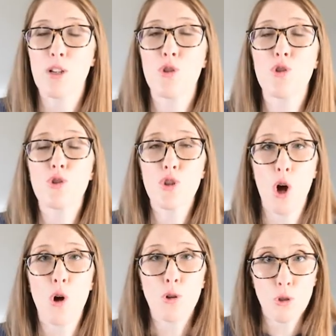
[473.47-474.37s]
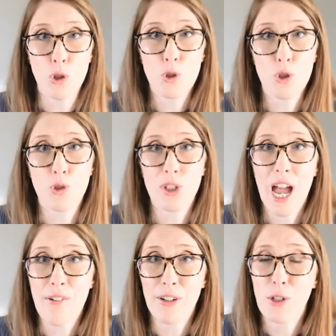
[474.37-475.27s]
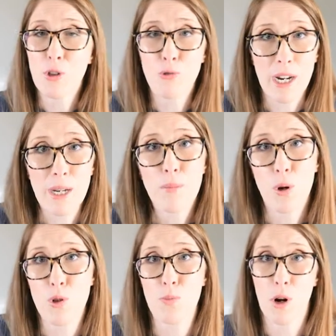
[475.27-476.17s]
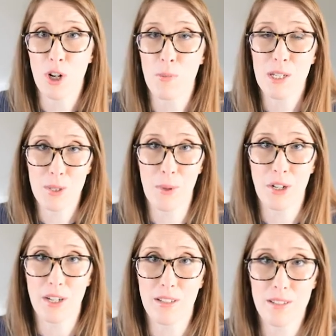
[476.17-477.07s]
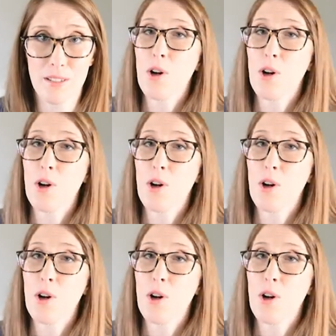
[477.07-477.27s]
is so crucial to having a great postpartum experience.